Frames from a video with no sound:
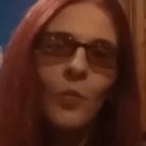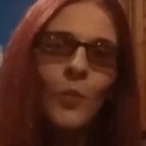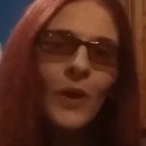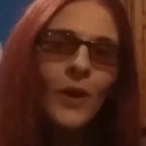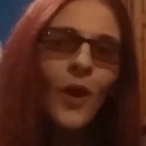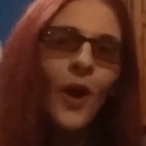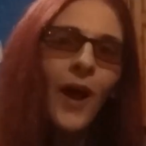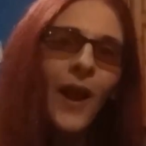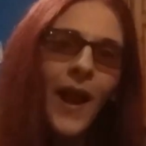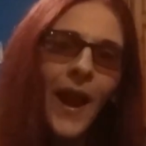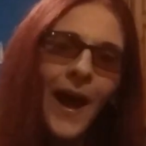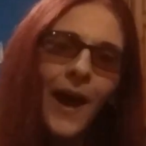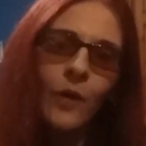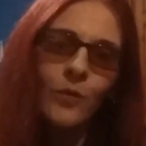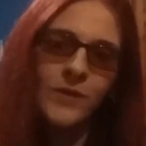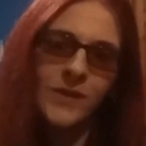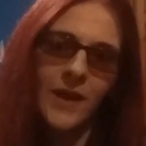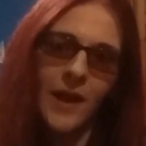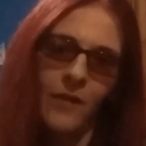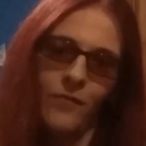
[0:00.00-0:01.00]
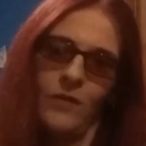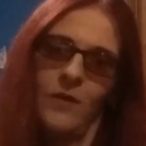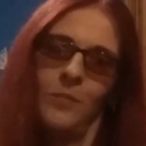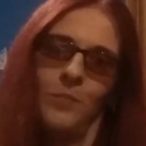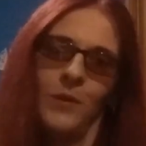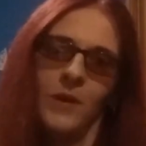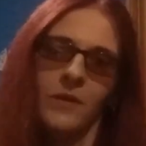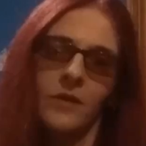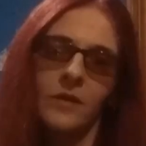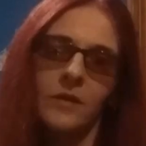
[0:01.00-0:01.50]
we're not allowed to have an
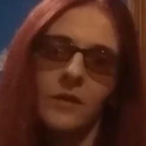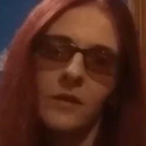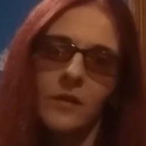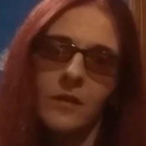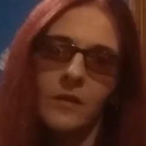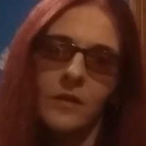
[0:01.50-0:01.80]
opinion.